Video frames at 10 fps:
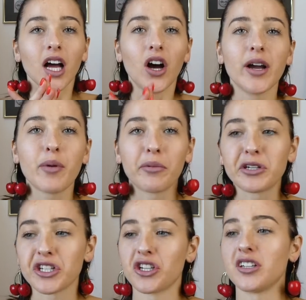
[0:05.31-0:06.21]
Oh, I
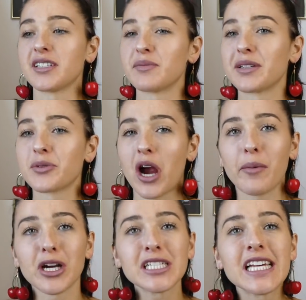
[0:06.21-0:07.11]
probably just lost some
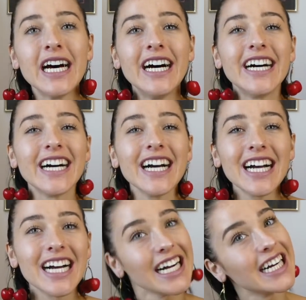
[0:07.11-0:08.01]
subscribers.
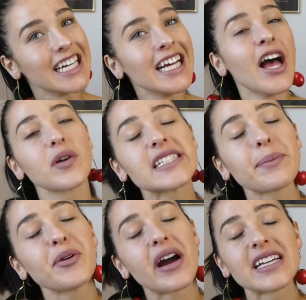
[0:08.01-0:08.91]
What is
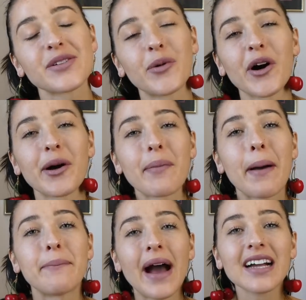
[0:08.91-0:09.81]
up, you guys, and welcome
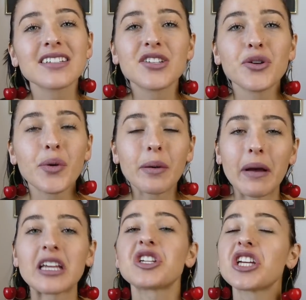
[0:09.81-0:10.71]
back to
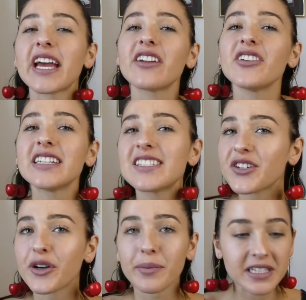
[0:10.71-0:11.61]
my channel. It's
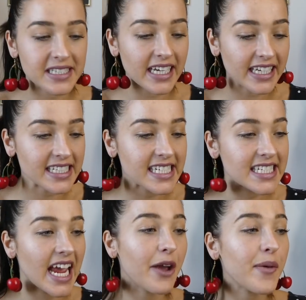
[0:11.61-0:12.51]
your girl Melissa, and
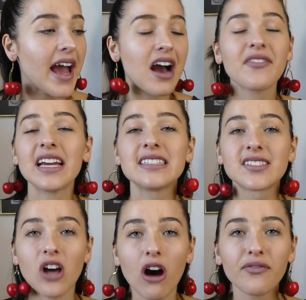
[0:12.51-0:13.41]
today we have a
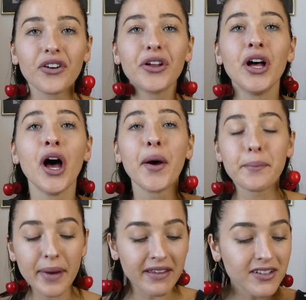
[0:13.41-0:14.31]
Zaful
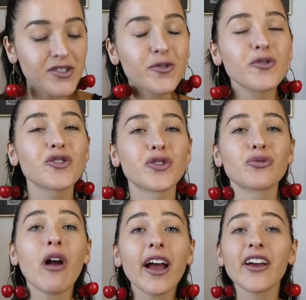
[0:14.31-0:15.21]
bathing suit
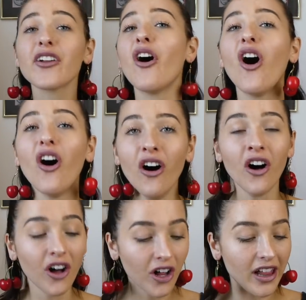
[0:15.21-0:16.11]
try-on
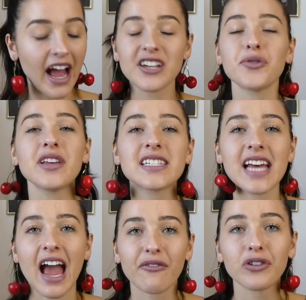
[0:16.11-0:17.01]
haul. I do this
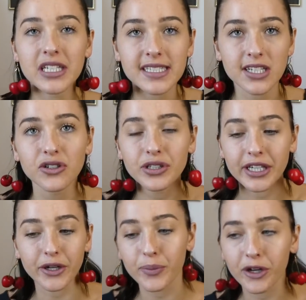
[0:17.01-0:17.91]
every single
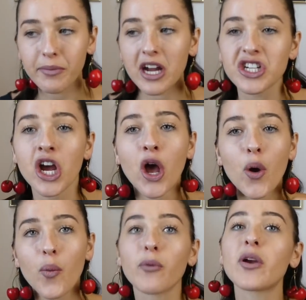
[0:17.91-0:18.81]
year pretty much
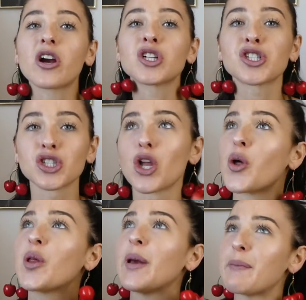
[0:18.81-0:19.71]
when we are
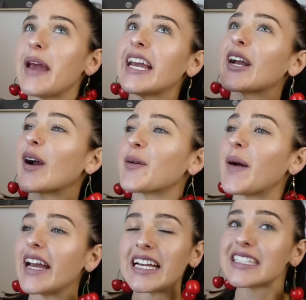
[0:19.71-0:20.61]
slowly making our
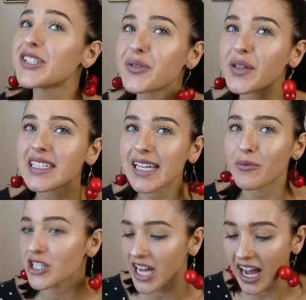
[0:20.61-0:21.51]
way into the
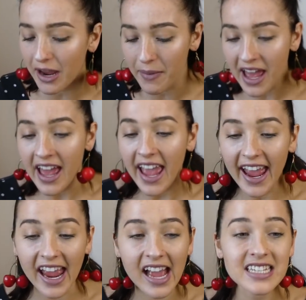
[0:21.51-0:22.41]
summertime,
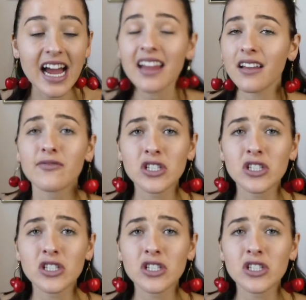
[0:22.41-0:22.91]
and I love